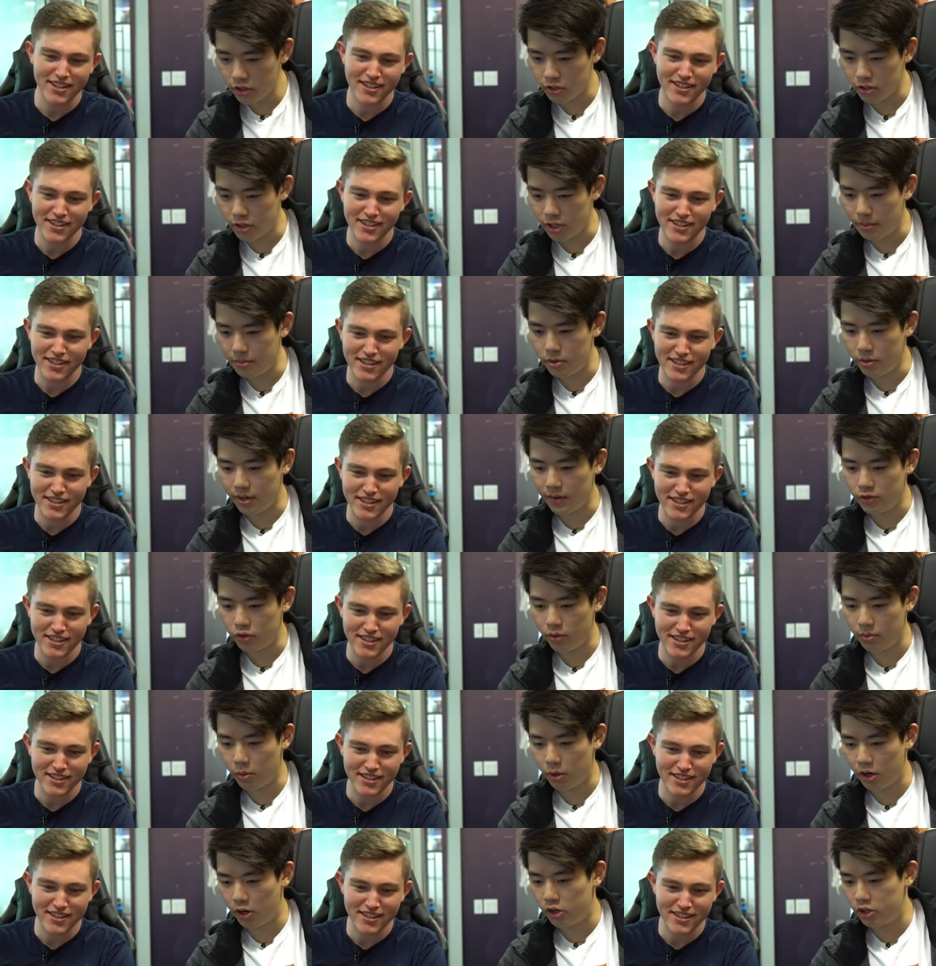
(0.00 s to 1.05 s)
Speaker 1: your W gives you
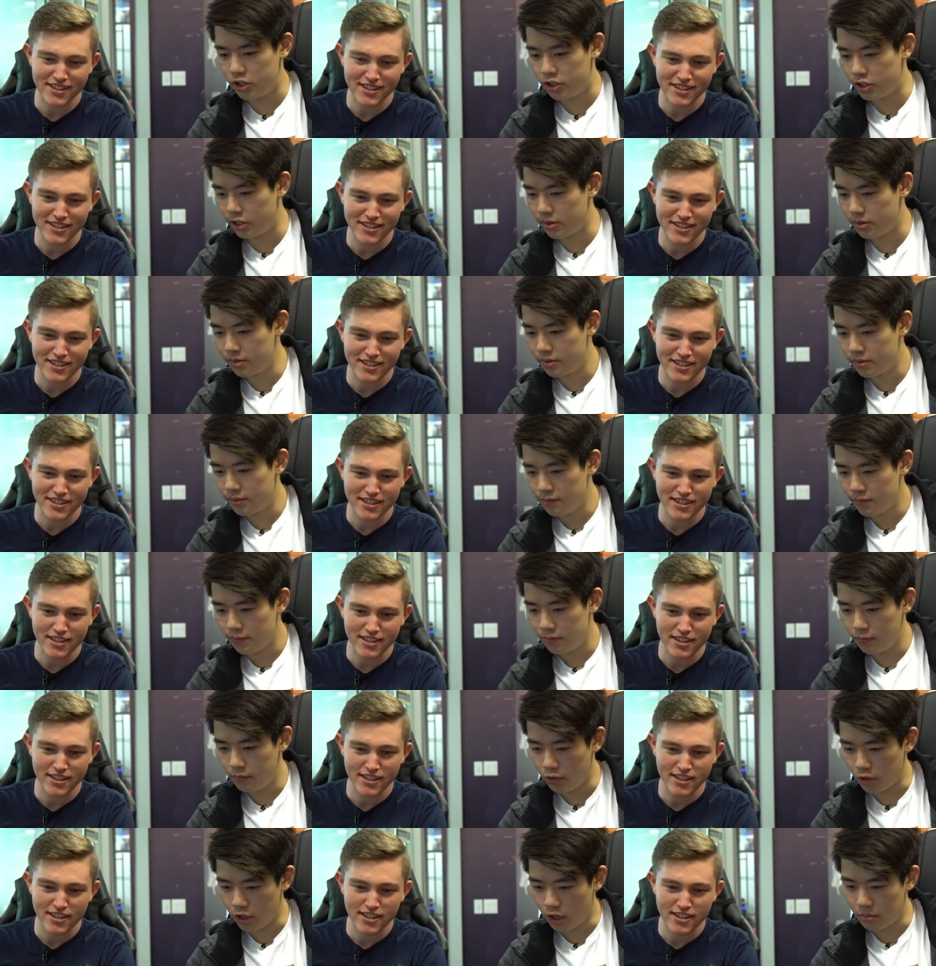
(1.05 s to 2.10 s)
more energy too.
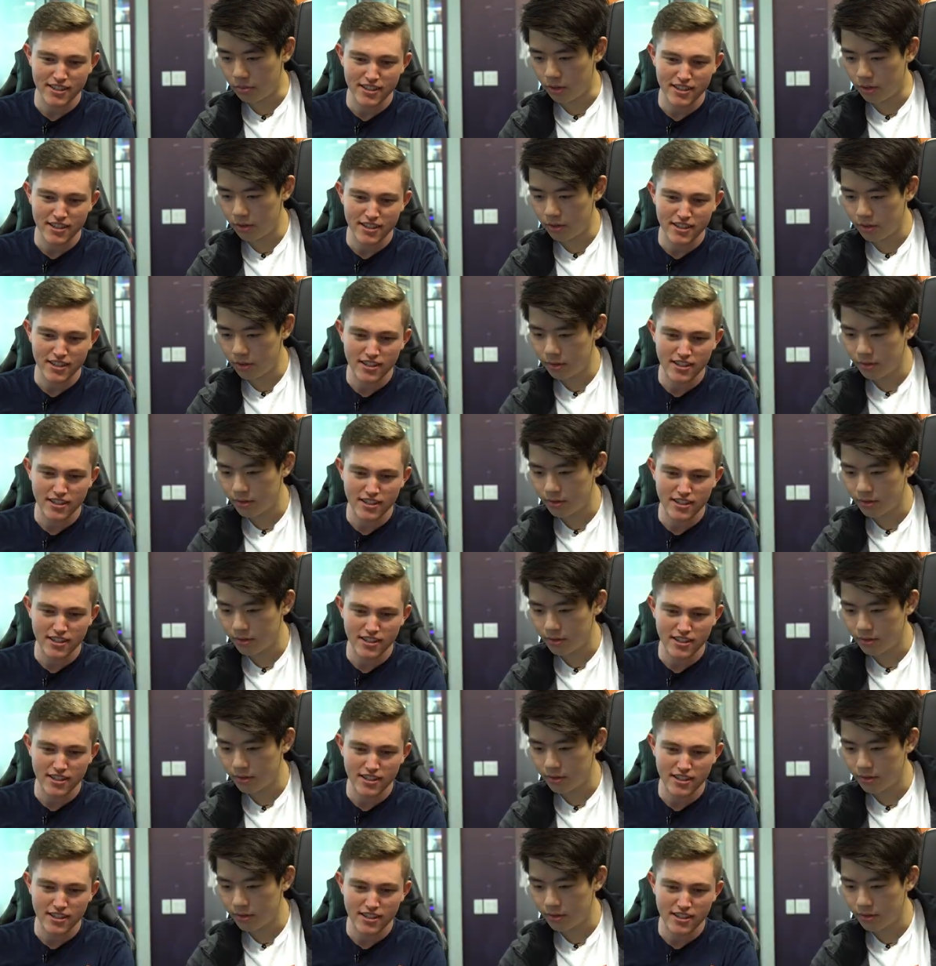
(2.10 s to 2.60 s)
Shuriken. Free combo.